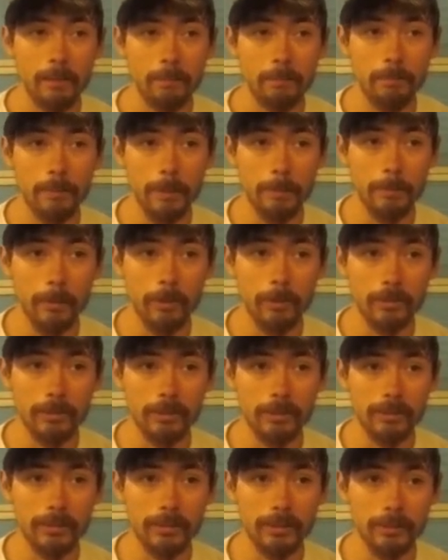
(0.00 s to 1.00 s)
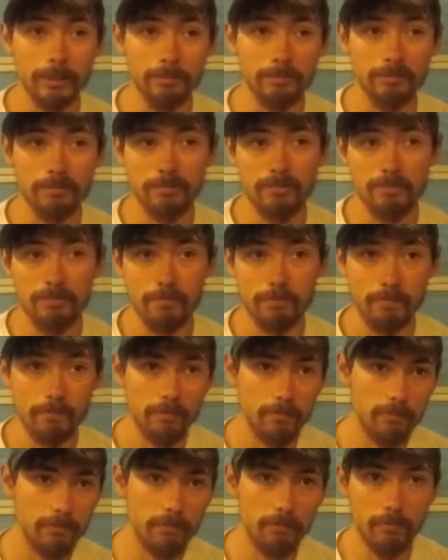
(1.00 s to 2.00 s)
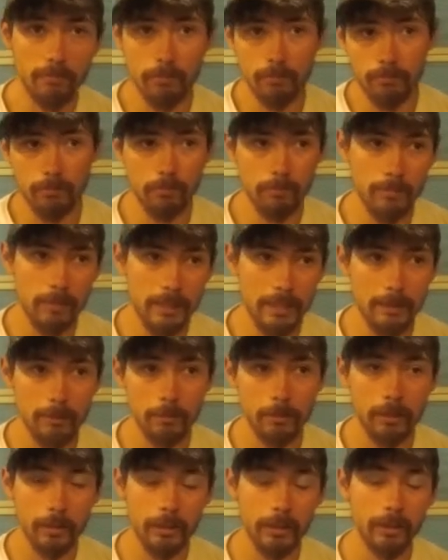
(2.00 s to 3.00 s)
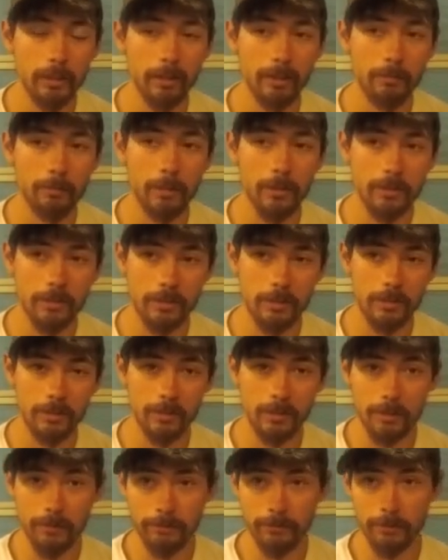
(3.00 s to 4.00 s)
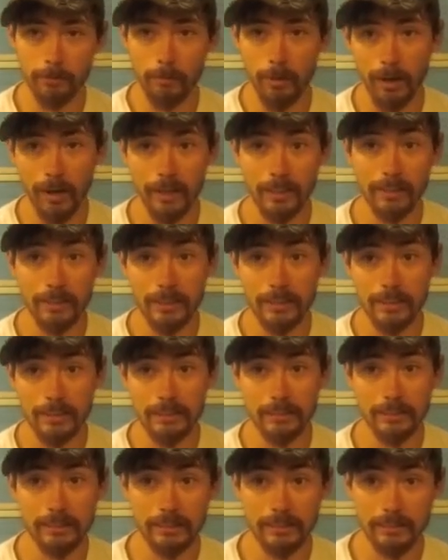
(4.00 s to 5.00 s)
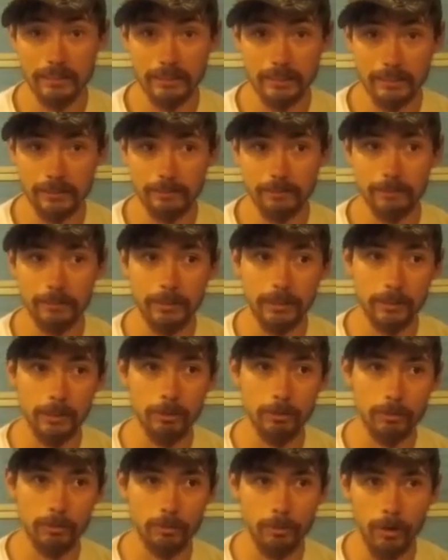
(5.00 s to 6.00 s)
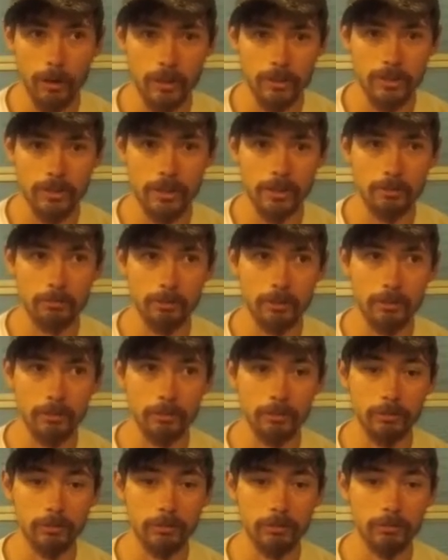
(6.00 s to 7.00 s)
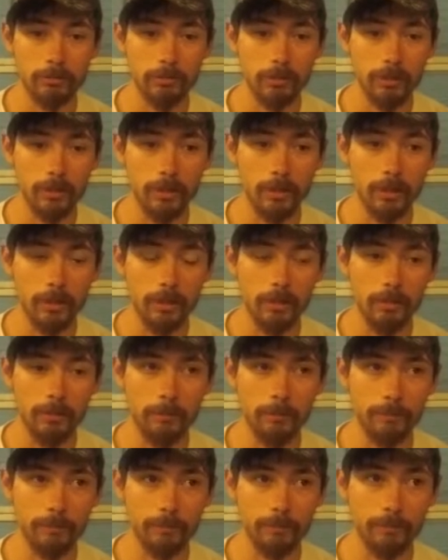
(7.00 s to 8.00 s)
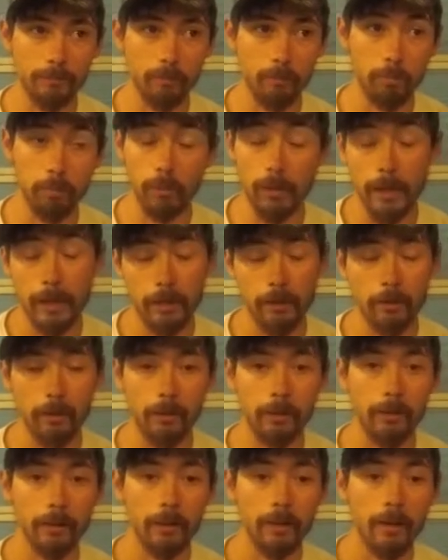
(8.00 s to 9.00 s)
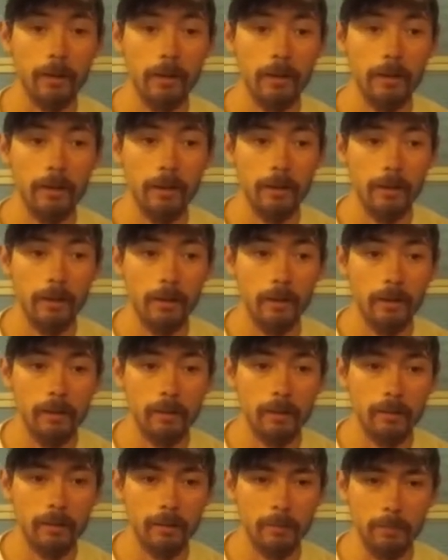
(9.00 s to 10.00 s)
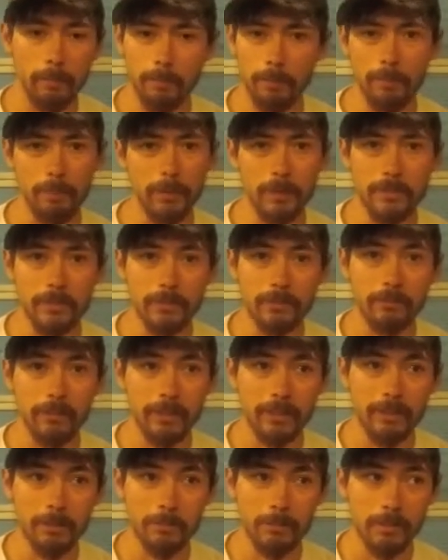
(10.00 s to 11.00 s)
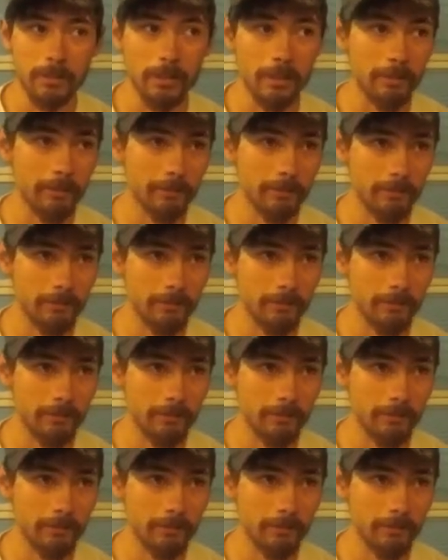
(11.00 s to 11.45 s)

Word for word: But mostly me working on a bunch of stuff for behind the scenes videos, projects we do, um, Blackheart, bunch of random stuff.